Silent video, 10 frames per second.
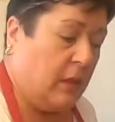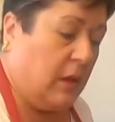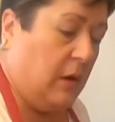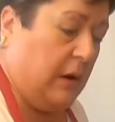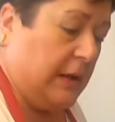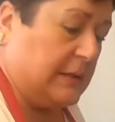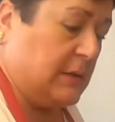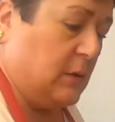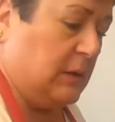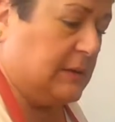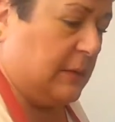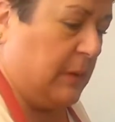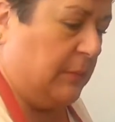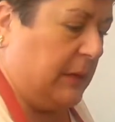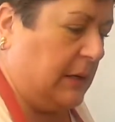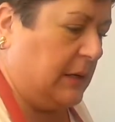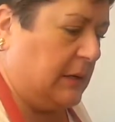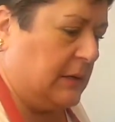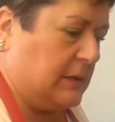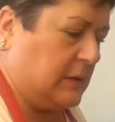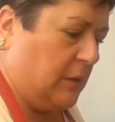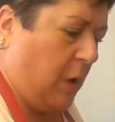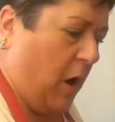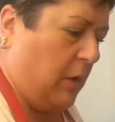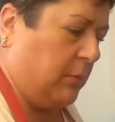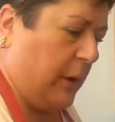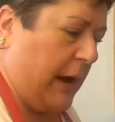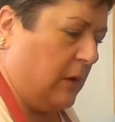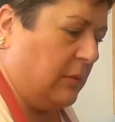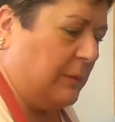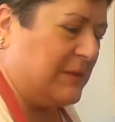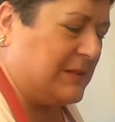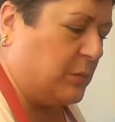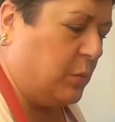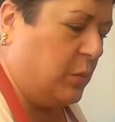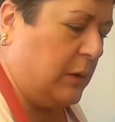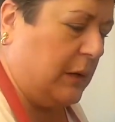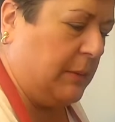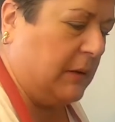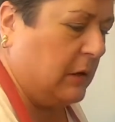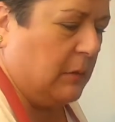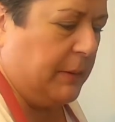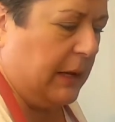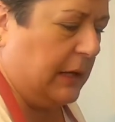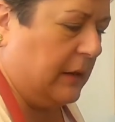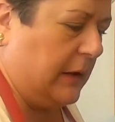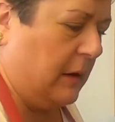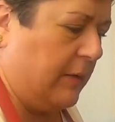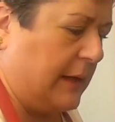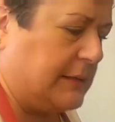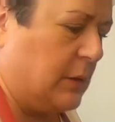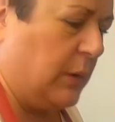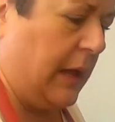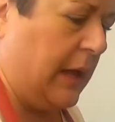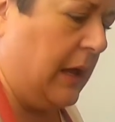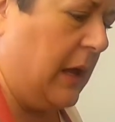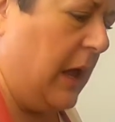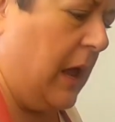All right, so it looks like my meat is all brown, maybe just a wee bit little pink in there, and that's okay.